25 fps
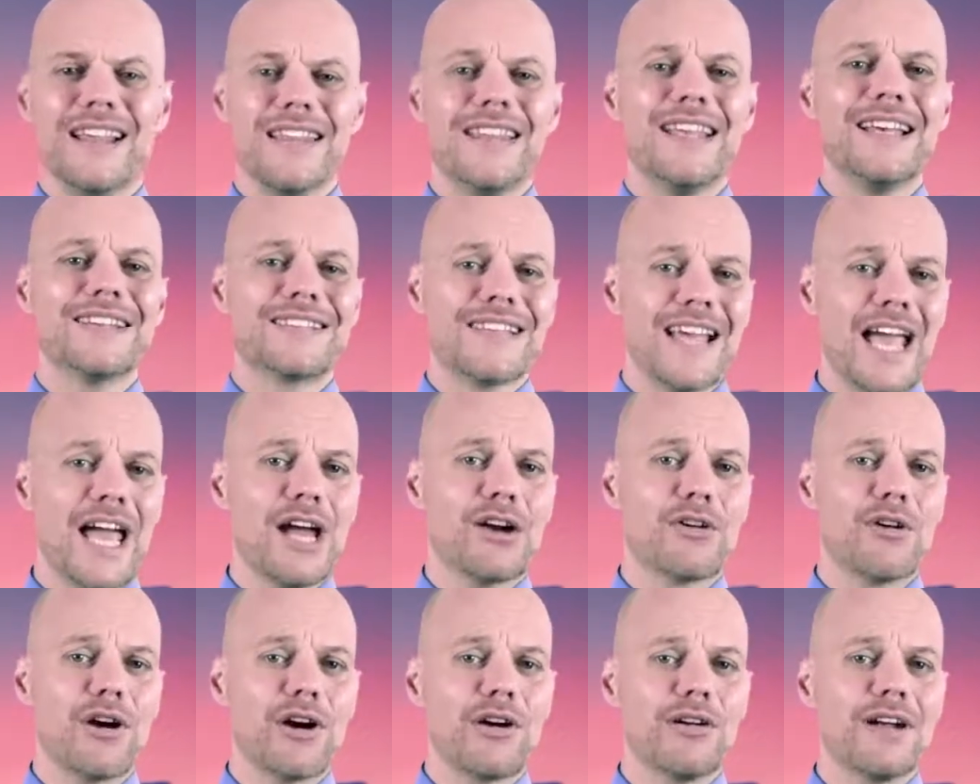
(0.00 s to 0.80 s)
This
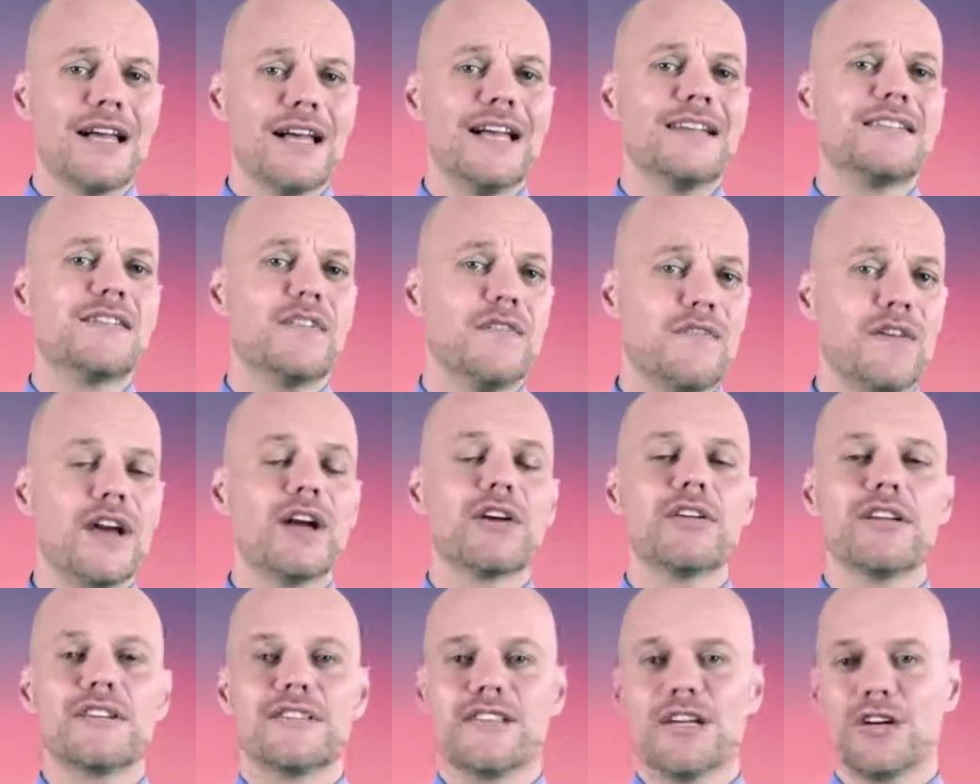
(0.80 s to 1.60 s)
error is a
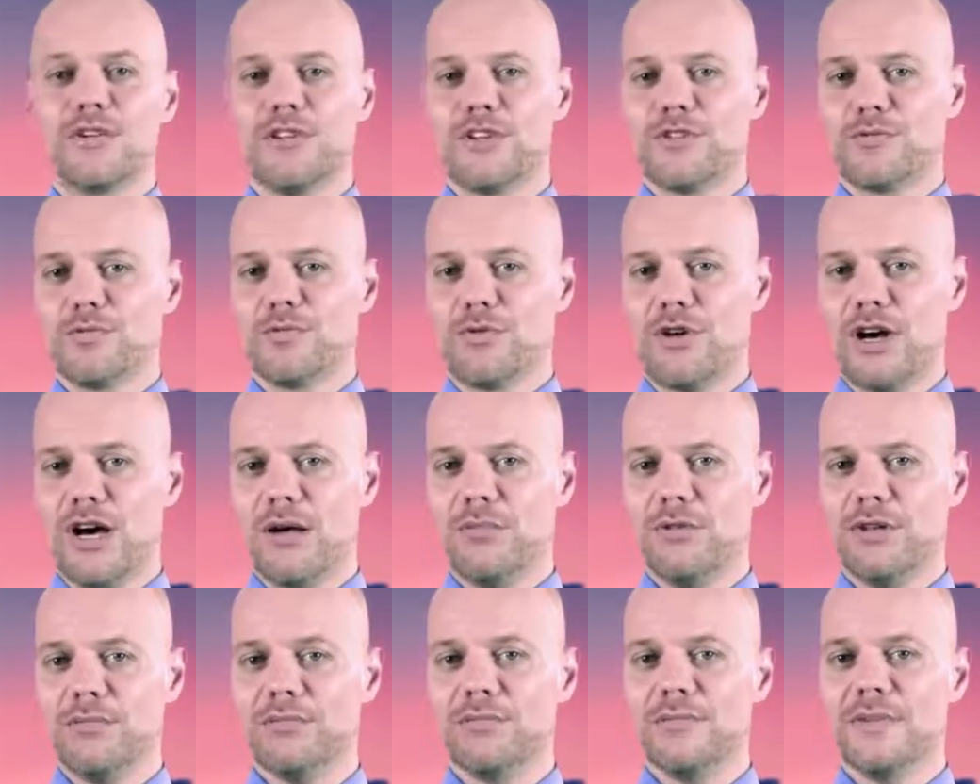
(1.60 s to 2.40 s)
very serious
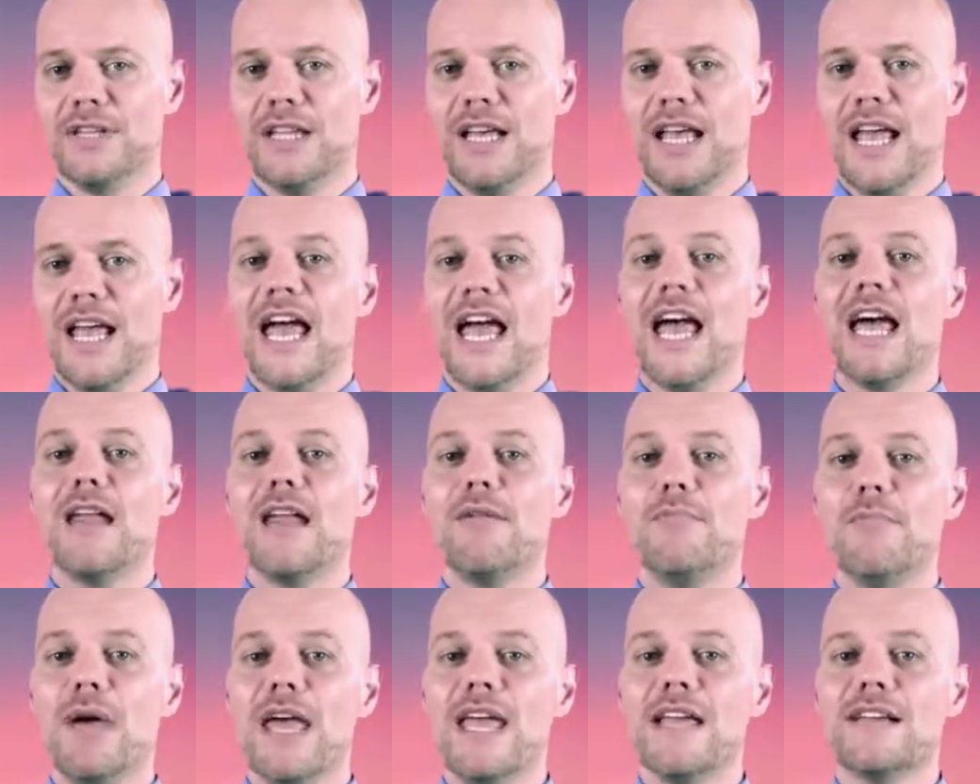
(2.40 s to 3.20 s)
problem
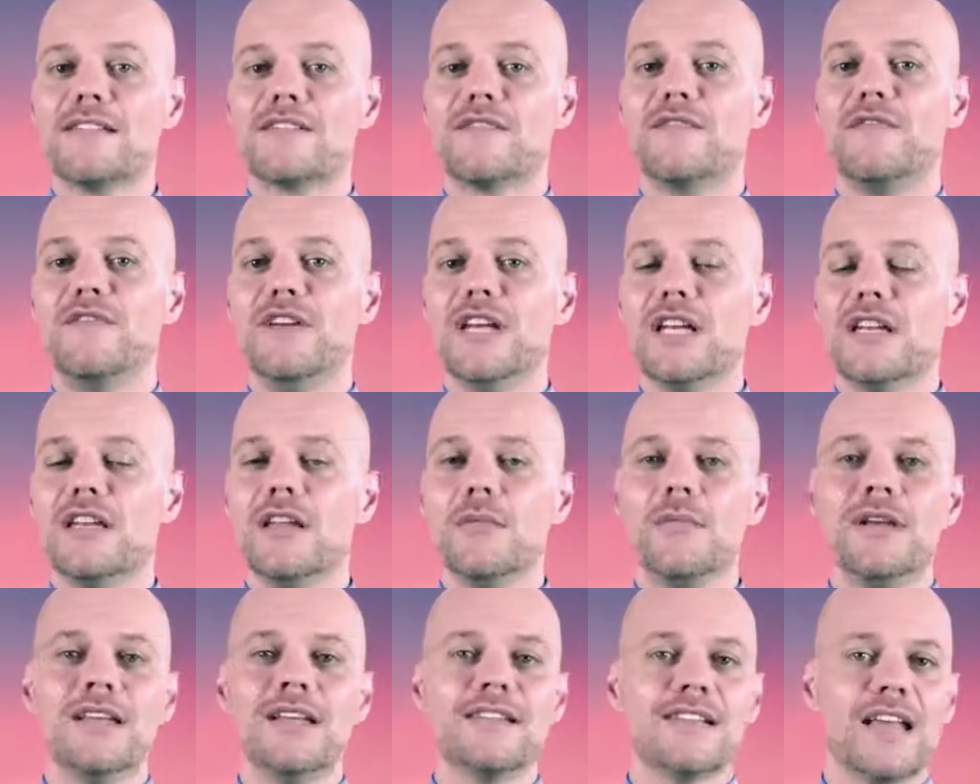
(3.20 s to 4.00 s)
and makes
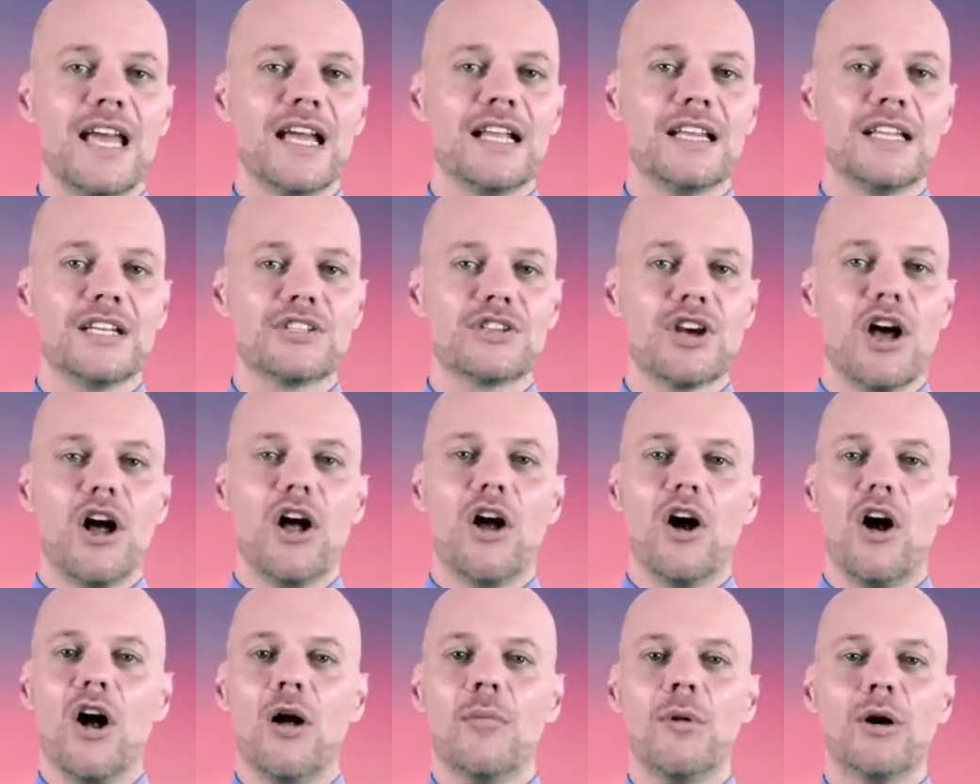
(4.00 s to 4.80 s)
Vietnamese English
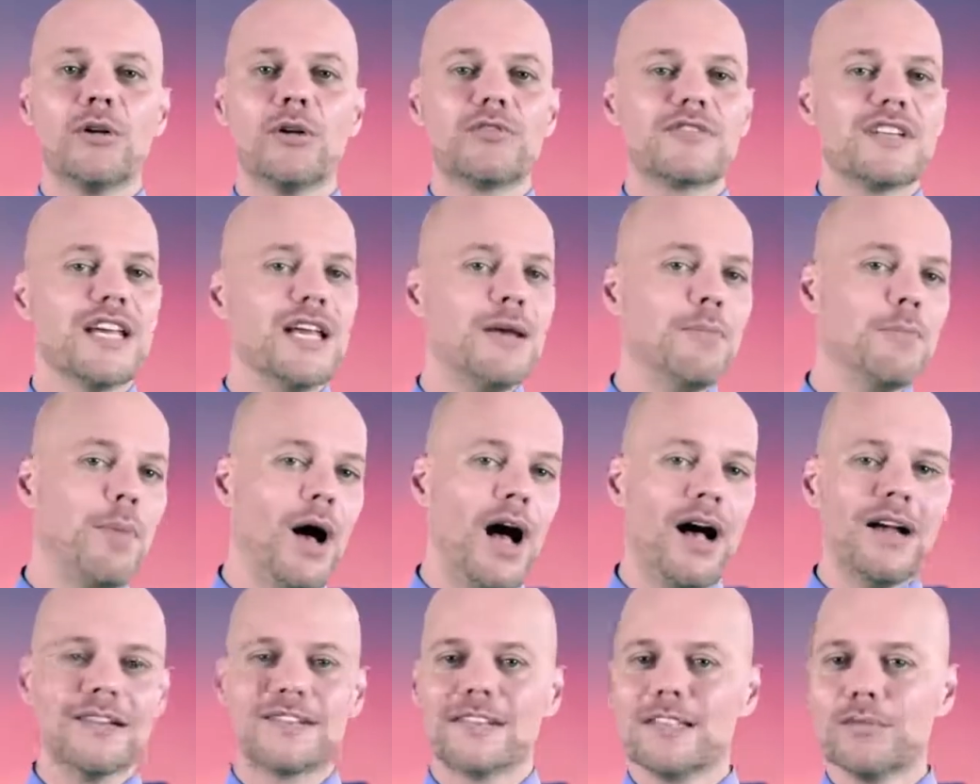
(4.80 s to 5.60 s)
almost
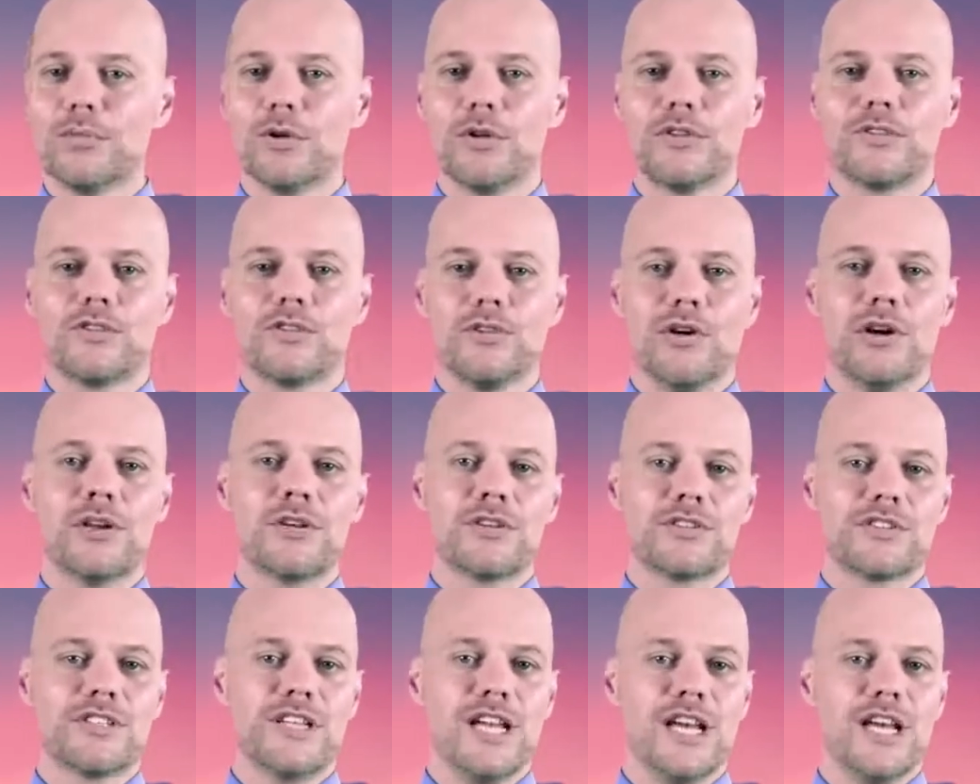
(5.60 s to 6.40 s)
impossible to
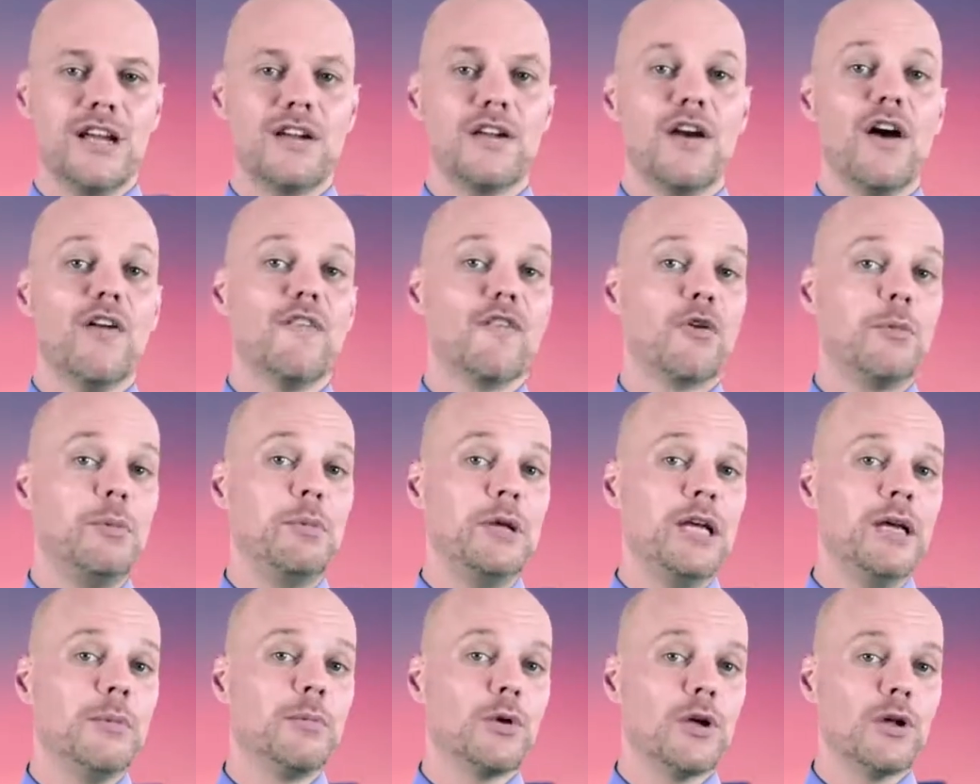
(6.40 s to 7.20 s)
understand for
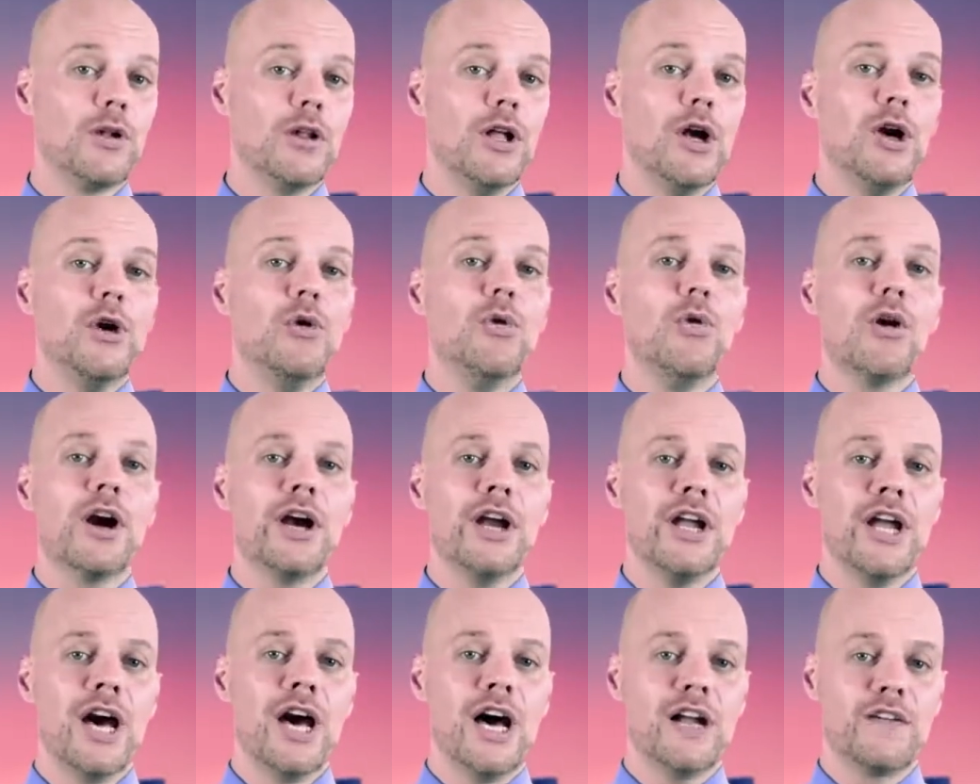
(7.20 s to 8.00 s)
people who
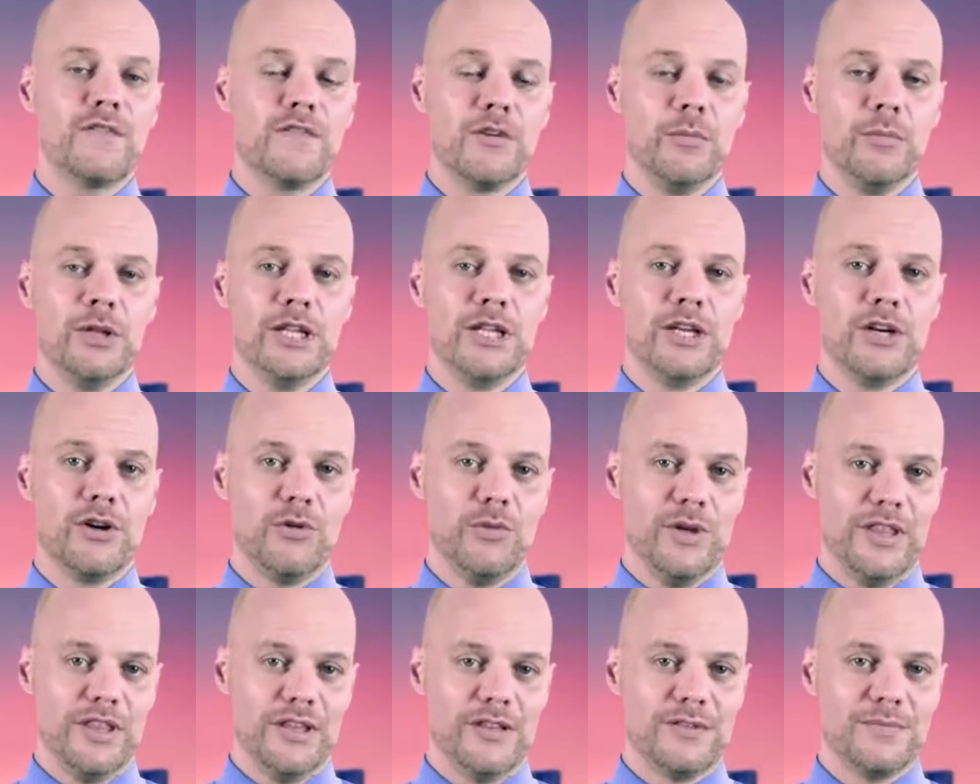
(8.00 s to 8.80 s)
are not
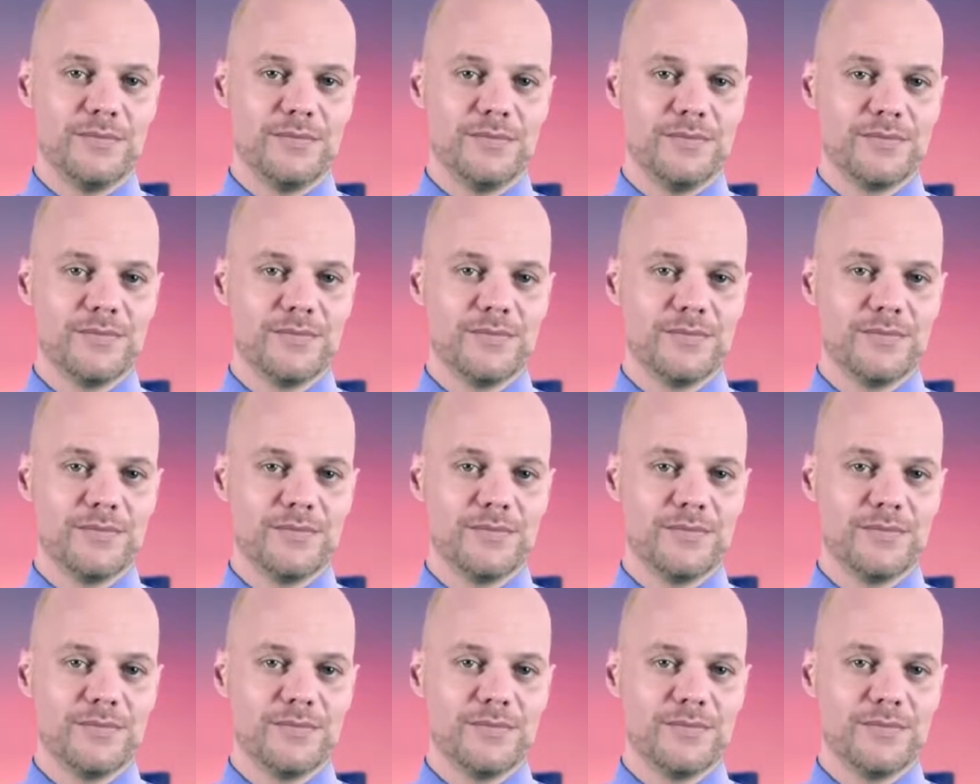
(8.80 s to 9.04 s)
familiar with it.